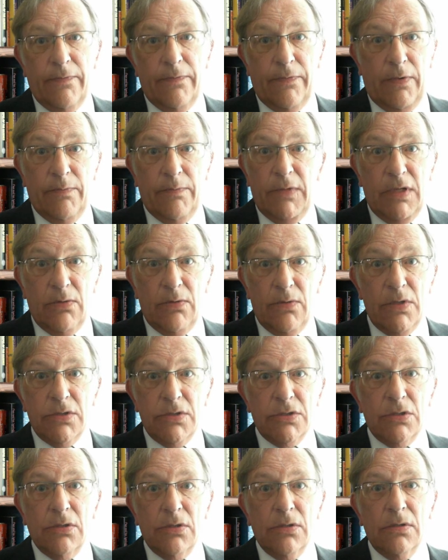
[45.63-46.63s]
from the
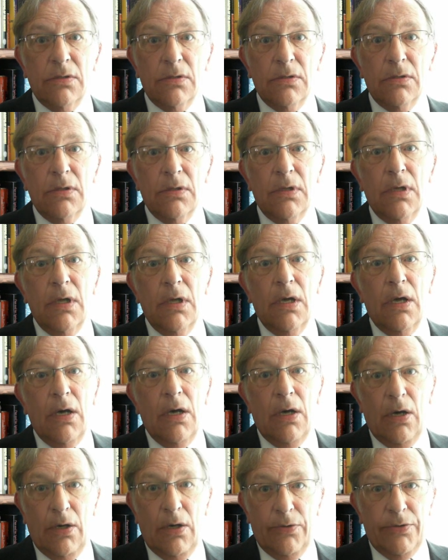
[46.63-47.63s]
original
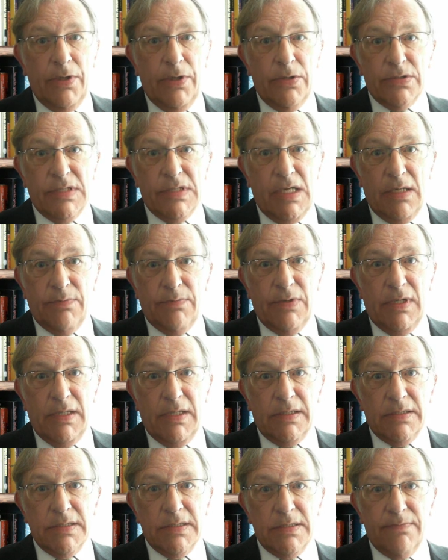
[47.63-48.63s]
on those
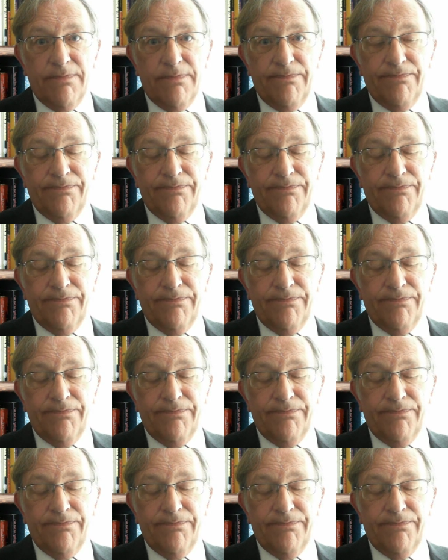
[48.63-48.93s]
hyperlinks.